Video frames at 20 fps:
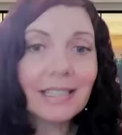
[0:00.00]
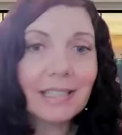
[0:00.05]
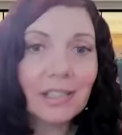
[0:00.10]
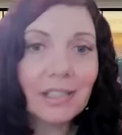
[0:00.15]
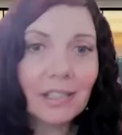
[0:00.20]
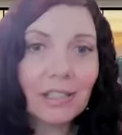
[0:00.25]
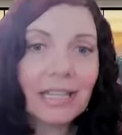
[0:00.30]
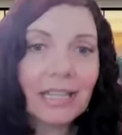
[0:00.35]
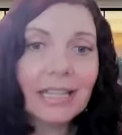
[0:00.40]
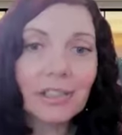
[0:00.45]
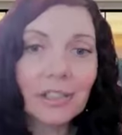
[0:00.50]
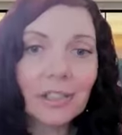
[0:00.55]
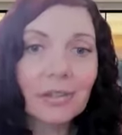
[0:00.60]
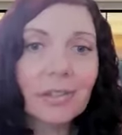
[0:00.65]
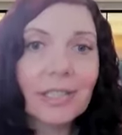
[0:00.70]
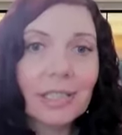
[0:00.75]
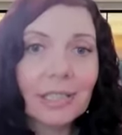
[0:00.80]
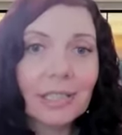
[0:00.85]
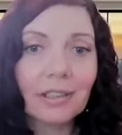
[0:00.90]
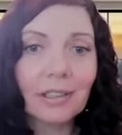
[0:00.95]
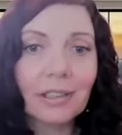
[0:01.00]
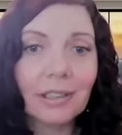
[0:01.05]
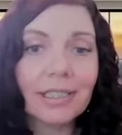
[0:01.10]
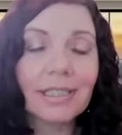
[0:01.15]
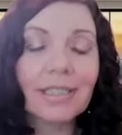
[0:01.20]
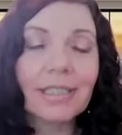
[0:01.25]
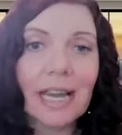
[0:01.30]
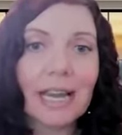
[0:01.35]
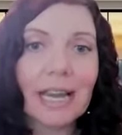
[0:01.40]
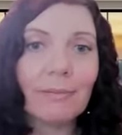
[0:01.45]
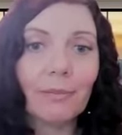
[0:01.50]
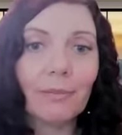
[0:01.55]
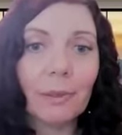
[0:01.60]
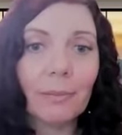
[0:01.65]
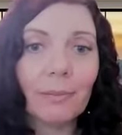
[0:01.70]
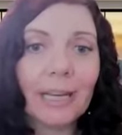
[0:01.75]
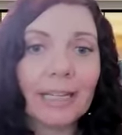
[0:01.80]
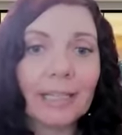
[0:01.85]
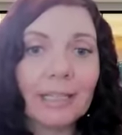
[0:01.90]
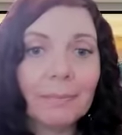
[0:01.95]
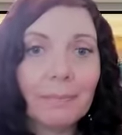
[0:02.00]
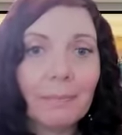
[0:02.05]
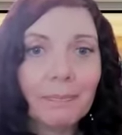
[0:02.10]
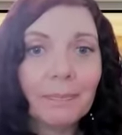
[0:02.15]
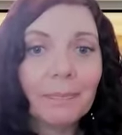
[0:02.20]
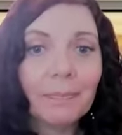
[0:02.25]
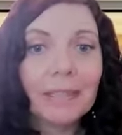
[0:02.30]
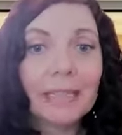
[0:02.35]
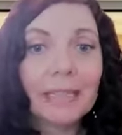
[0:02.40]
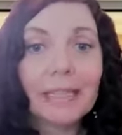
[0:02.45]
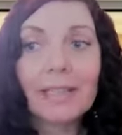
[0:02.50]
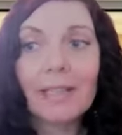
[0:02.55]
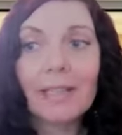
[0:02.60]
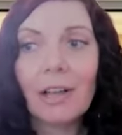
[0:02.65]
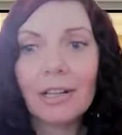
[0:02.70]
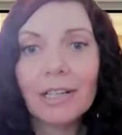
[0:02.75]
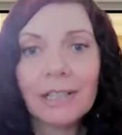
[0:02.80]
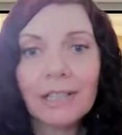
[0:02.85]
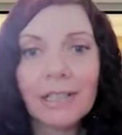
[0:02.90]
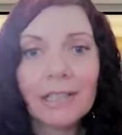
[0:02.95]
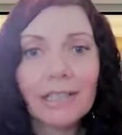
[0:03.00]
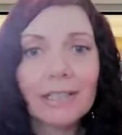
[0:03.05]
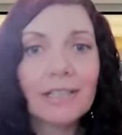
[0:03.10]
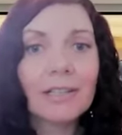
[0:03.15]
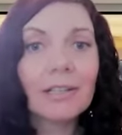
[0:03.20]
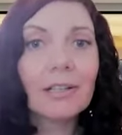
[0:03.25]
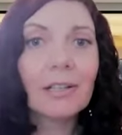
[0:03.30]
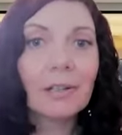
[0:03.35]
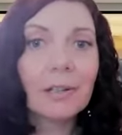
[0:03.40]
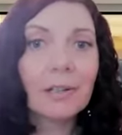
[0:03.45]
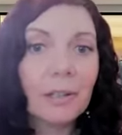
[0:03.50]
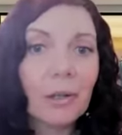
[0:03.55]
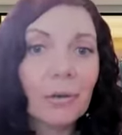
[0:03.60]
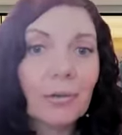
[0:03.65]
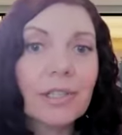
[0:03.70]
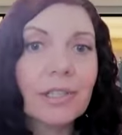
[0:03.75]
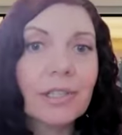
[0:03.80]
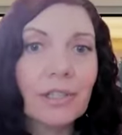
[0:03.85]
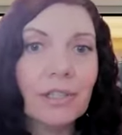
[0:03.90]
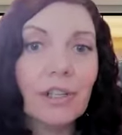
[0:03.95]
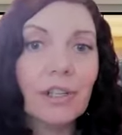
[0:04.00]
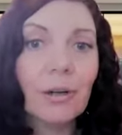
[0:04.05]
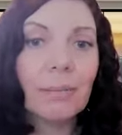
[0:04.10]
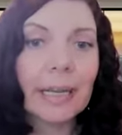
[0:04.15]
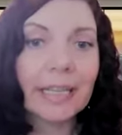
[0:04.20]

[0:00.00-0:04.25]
That's that's your signal. It's time for bed. As long as it's close